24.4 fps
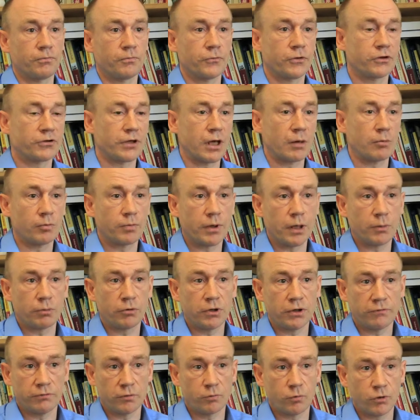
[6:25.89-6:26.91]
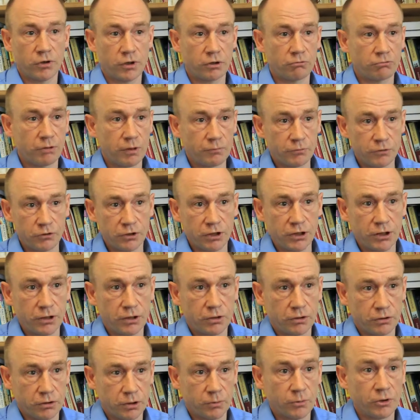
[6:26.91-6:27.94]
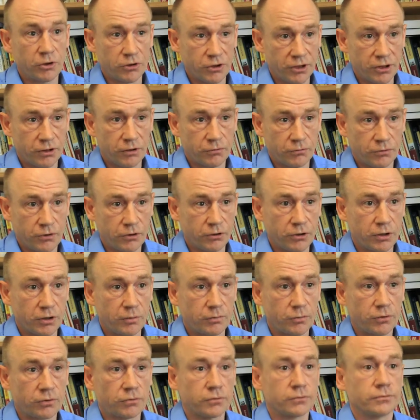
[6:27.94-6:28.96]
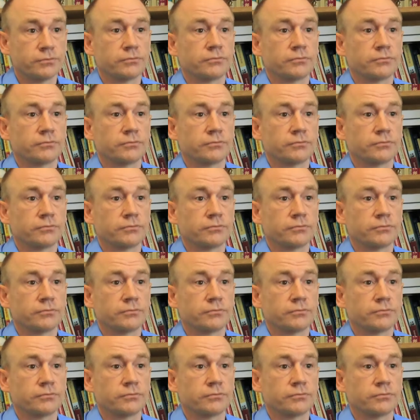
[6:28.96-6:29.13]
disabled people living within refugee communities, for example.